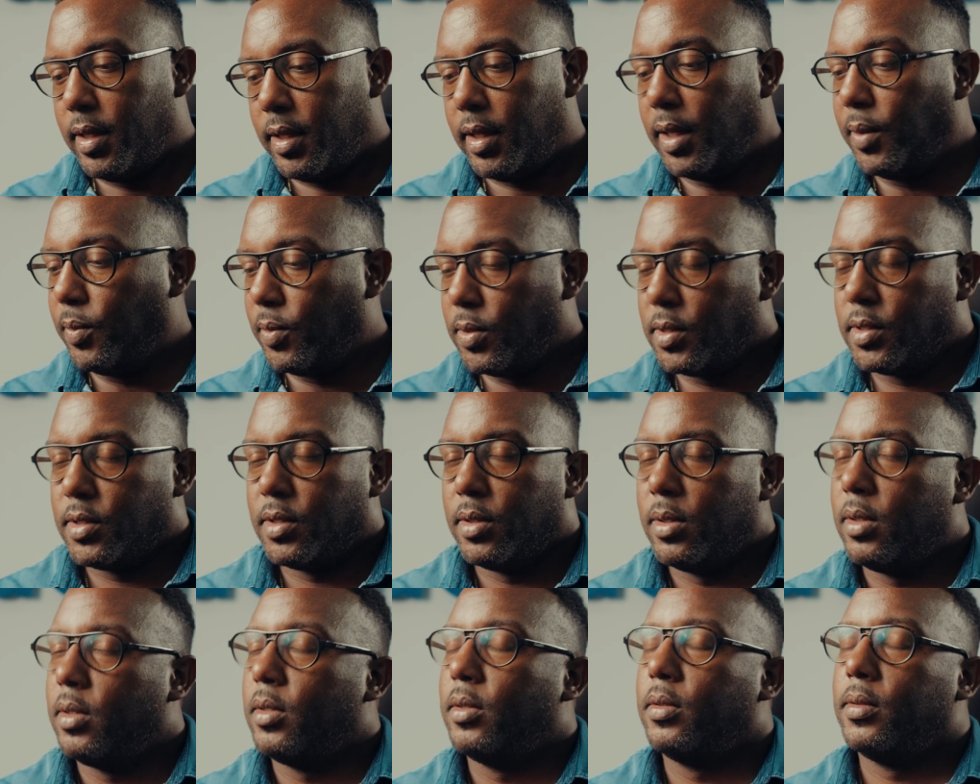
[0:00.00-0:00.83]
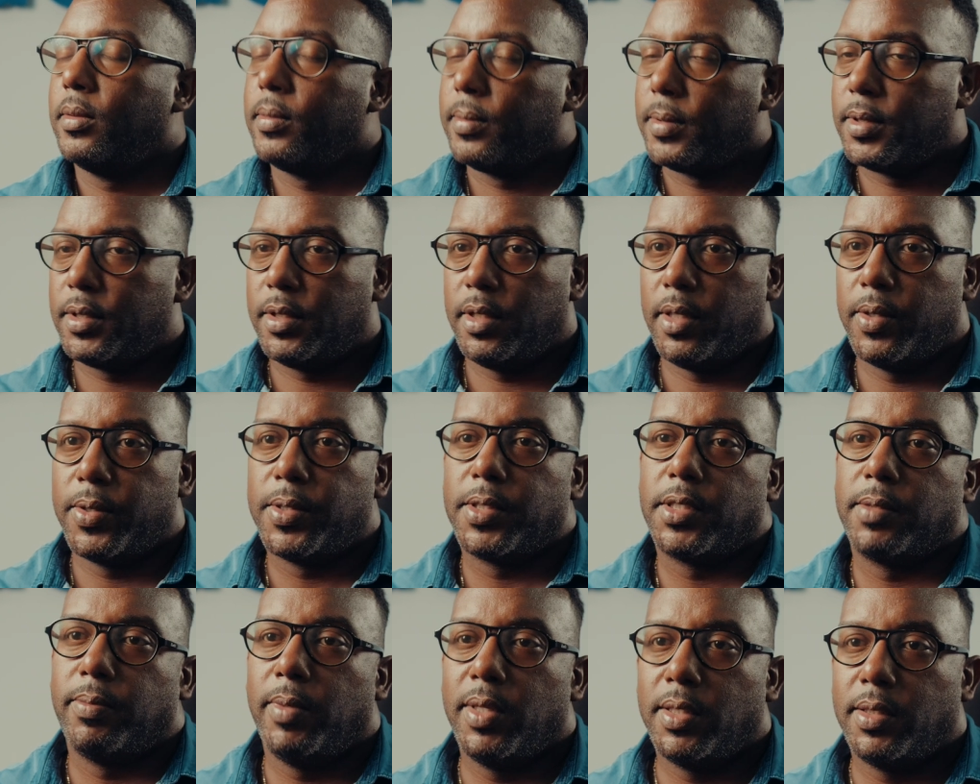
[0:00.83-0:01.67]
it was no
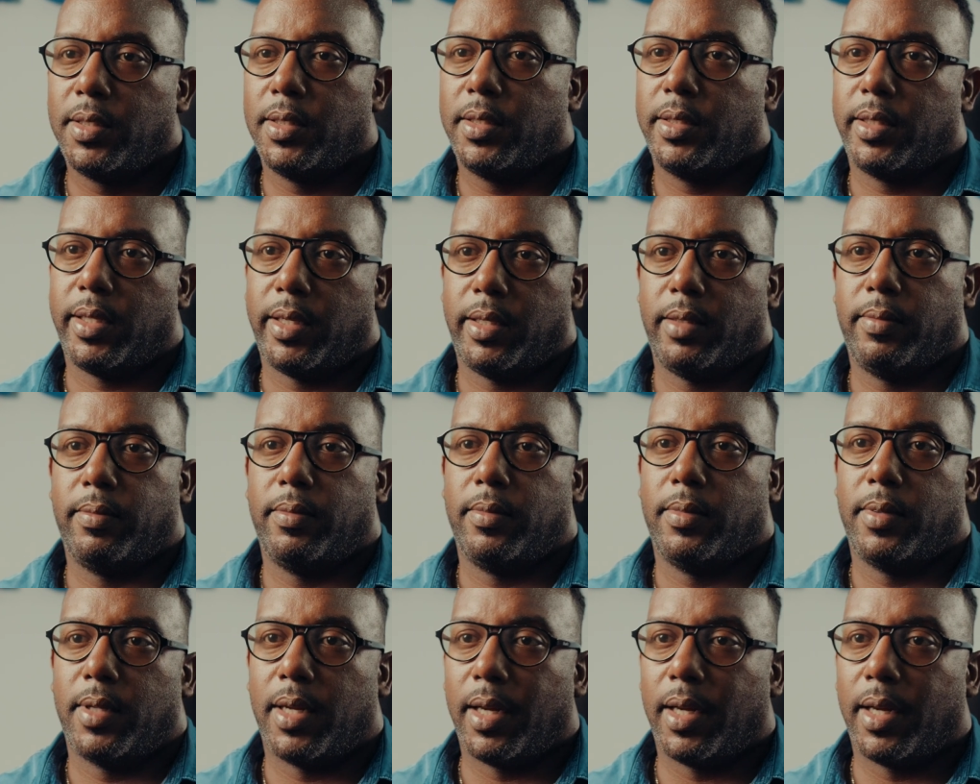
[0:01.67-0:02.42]
serious business time.